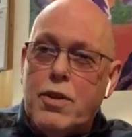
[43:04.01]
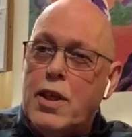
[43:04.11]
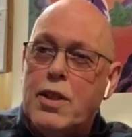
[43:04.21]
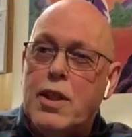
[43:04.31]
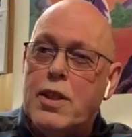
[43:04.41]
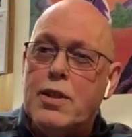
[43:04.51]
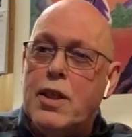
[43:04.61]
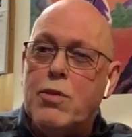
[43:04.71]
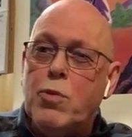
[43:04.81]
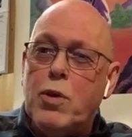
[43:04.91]
That, that,
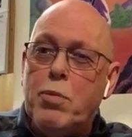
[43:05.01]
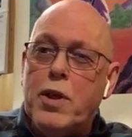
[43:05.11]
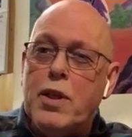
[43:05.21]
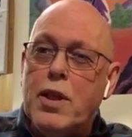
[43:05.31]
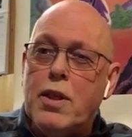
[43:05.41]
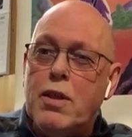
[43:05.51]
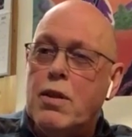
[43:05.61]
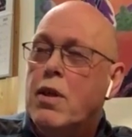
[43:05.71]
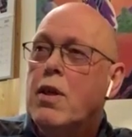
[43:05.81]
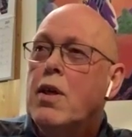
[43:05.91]
that will be
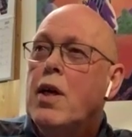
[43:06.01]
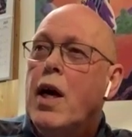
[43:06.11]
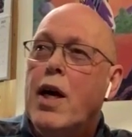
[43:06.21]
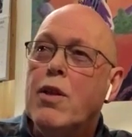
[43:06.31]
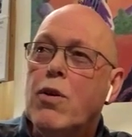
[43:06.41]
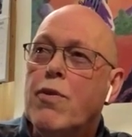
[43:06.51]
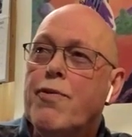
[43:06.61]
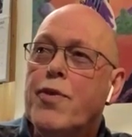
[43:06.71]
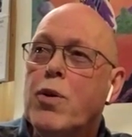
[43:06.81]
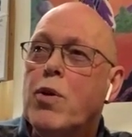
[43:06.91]
the end of
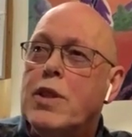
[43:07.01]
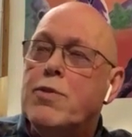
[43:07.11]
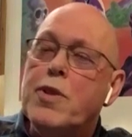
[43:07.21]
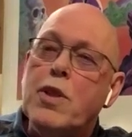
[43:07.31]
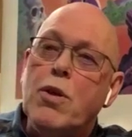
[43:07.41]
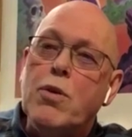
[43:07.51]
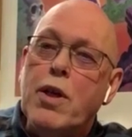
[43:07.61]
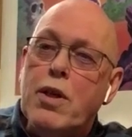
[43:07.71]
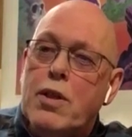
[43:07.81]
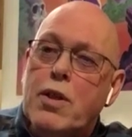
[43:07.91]
Frew as we know it.